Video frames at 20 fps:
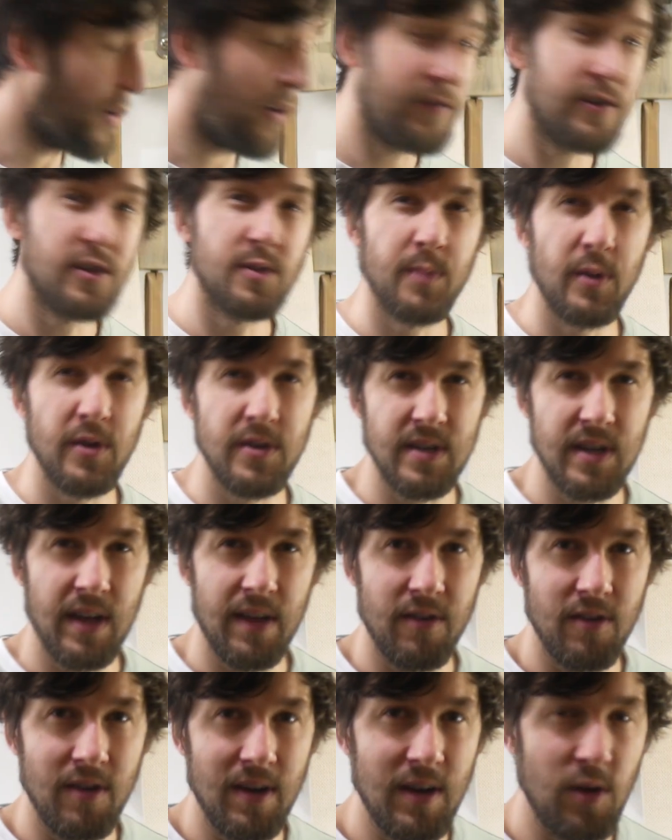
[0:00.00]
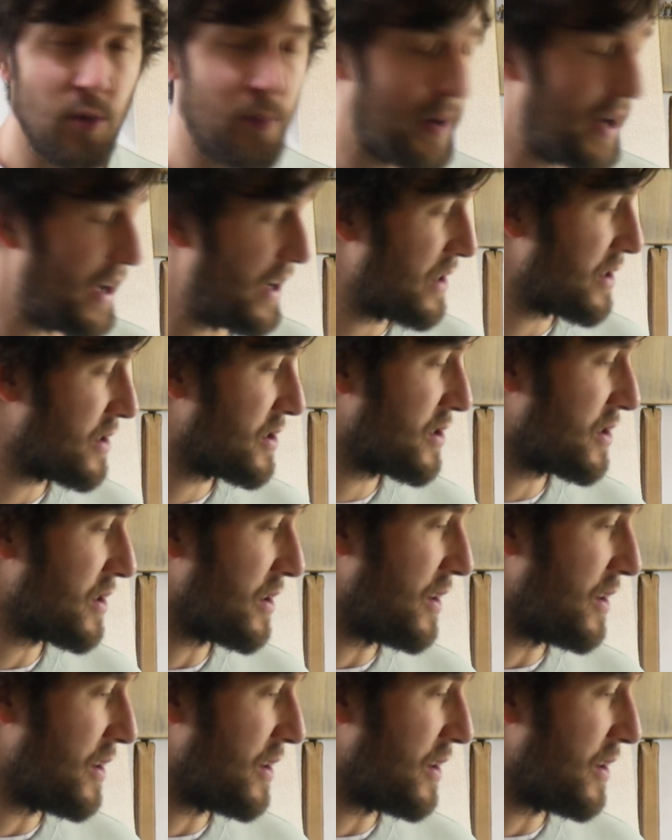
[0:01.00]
I've just put together a little patch